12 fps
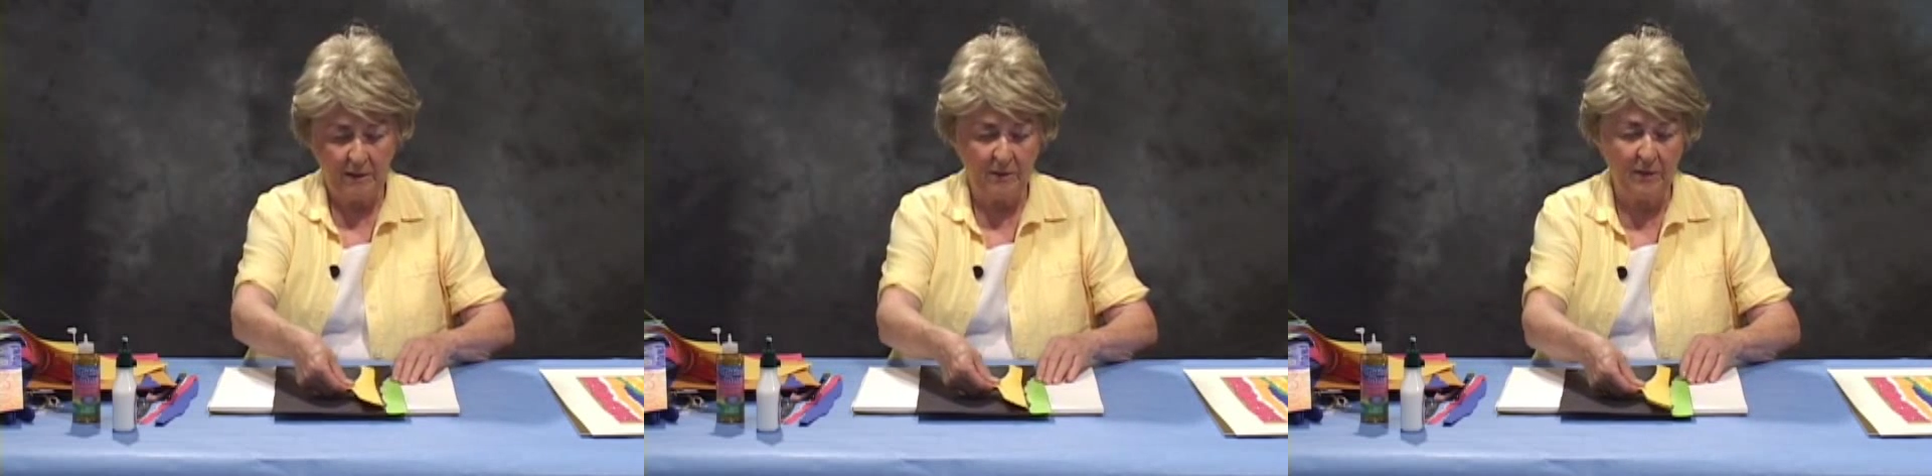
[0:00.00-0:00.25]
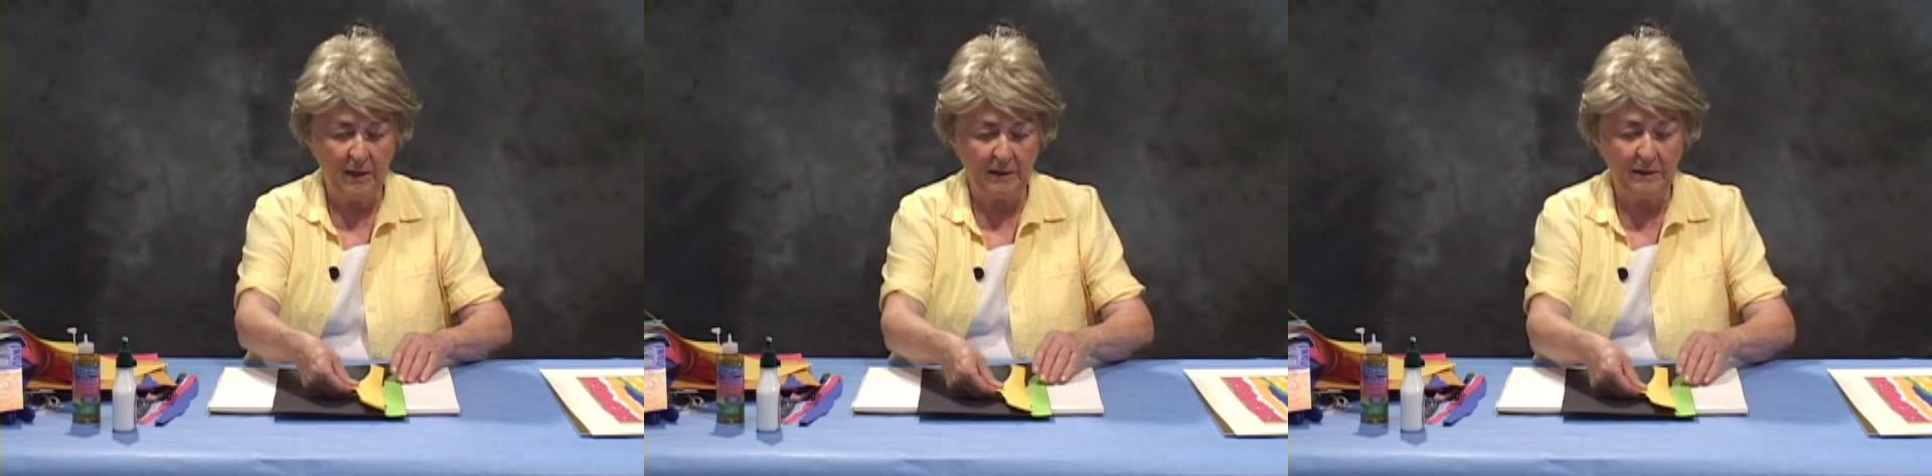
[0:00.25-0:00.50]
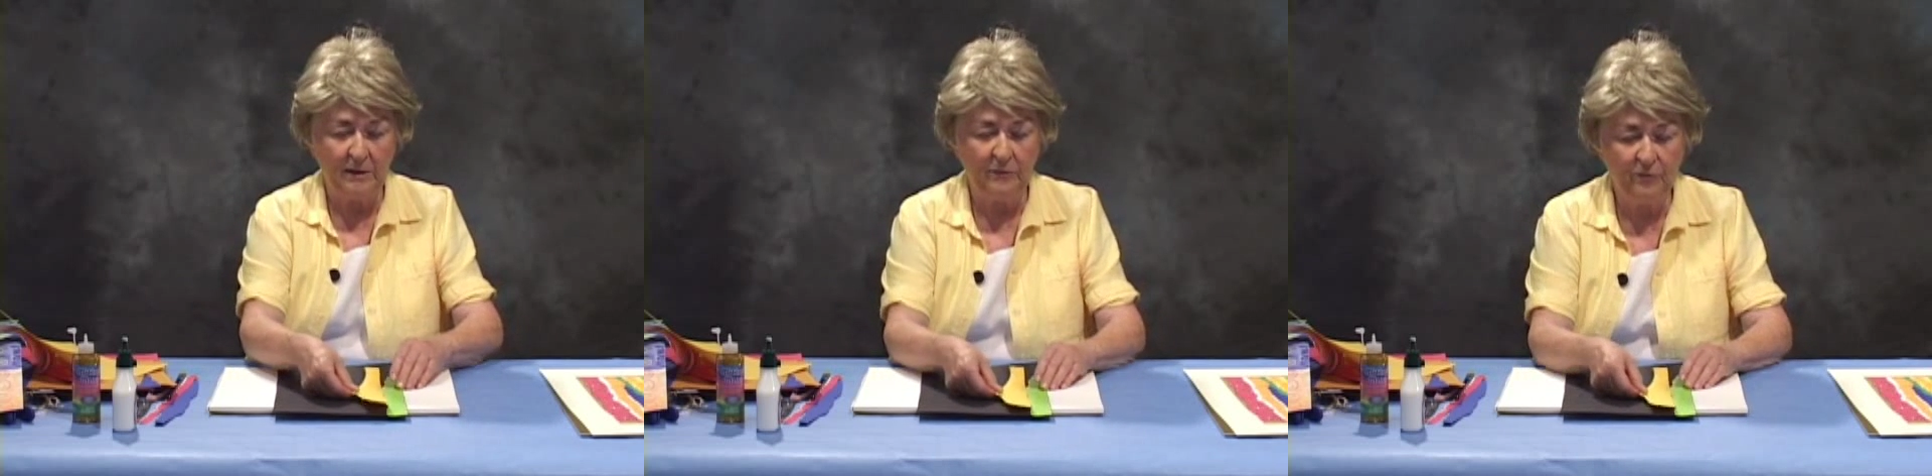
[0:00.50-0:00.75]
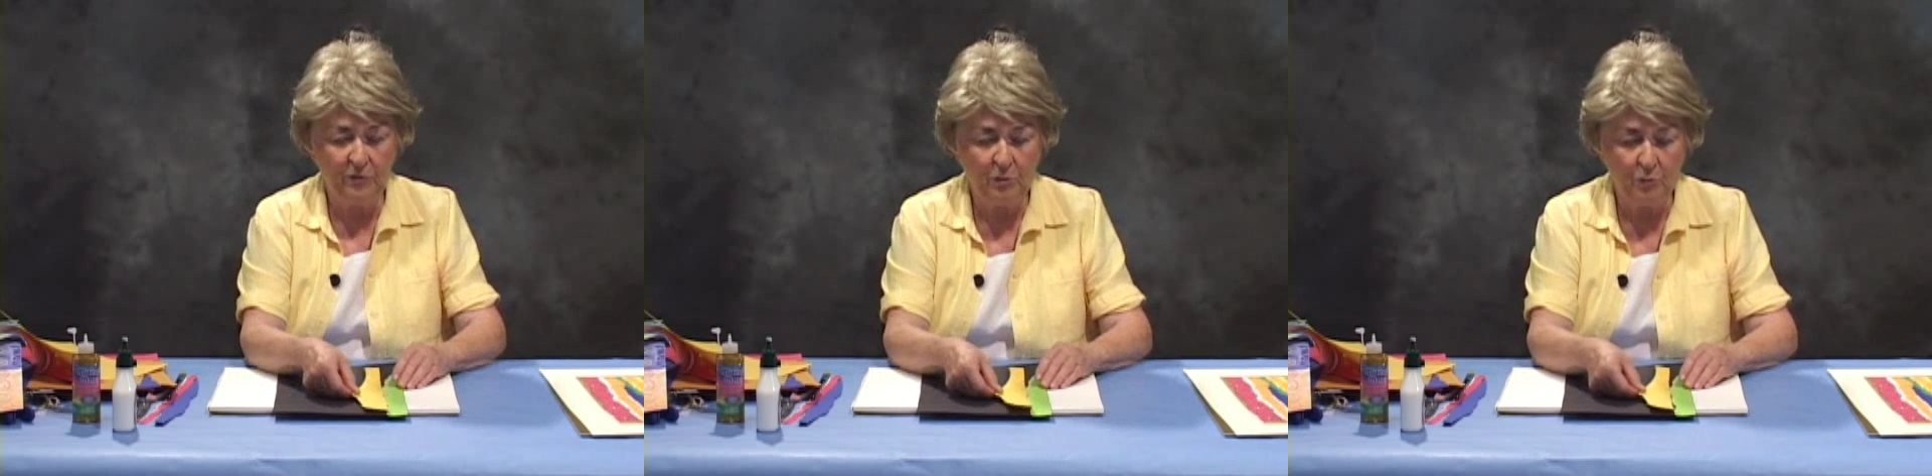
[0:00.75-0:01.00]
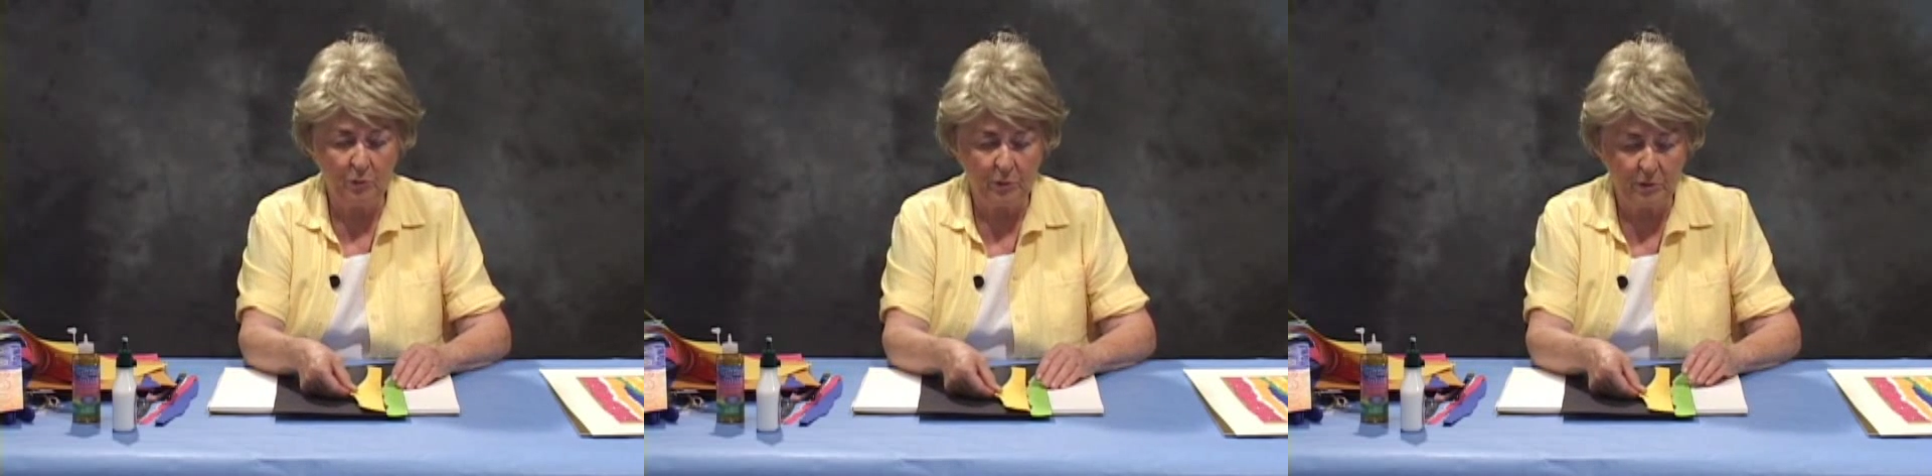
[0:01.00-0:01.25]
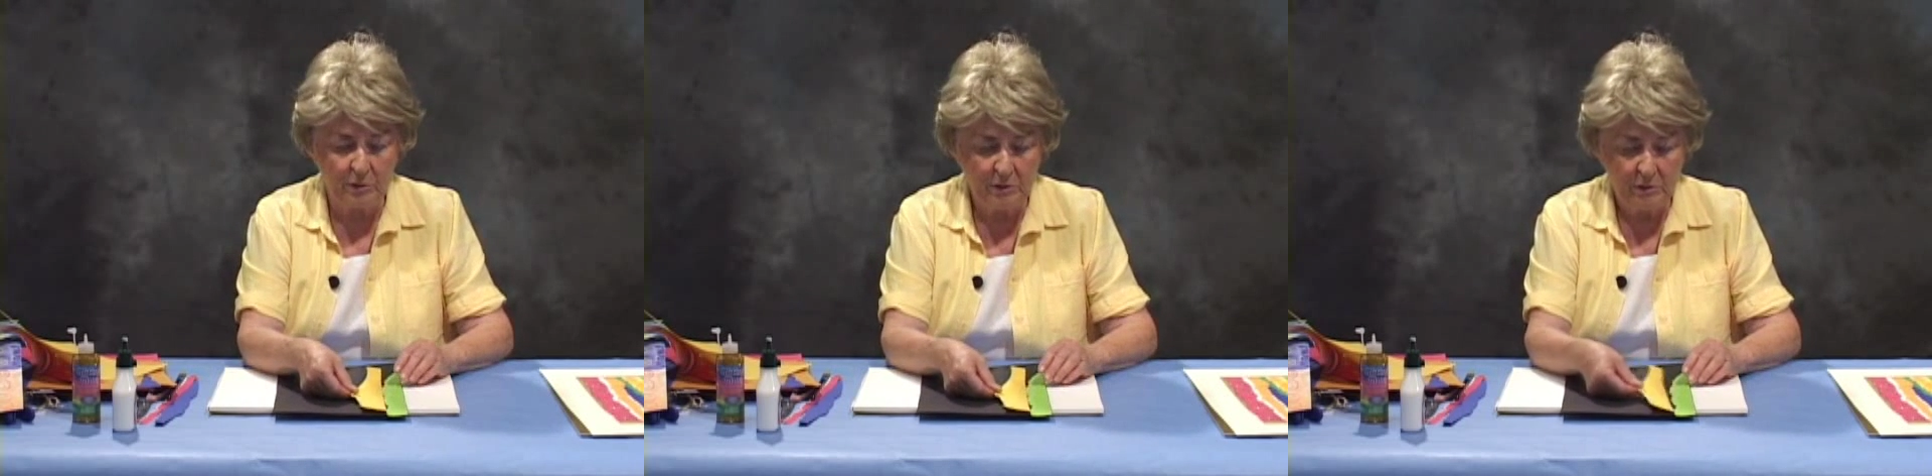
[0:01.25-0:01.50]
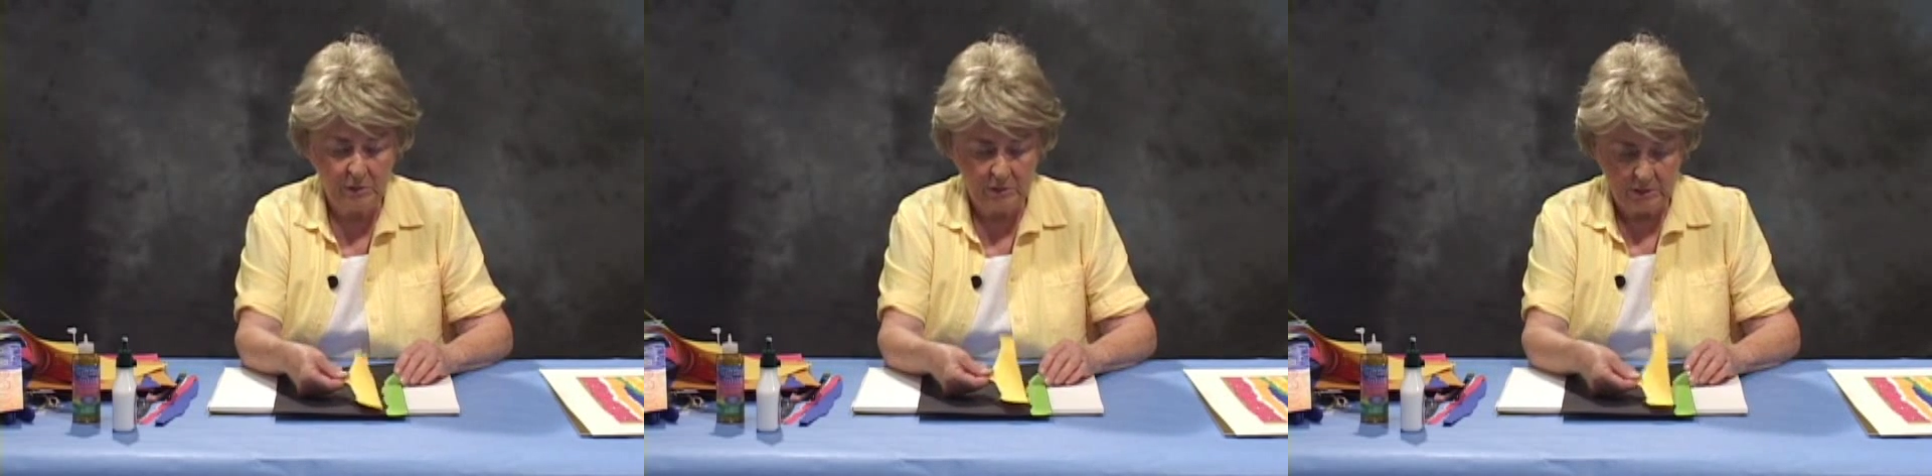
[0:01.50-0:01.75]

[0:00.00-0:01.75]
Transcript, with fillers: than if you were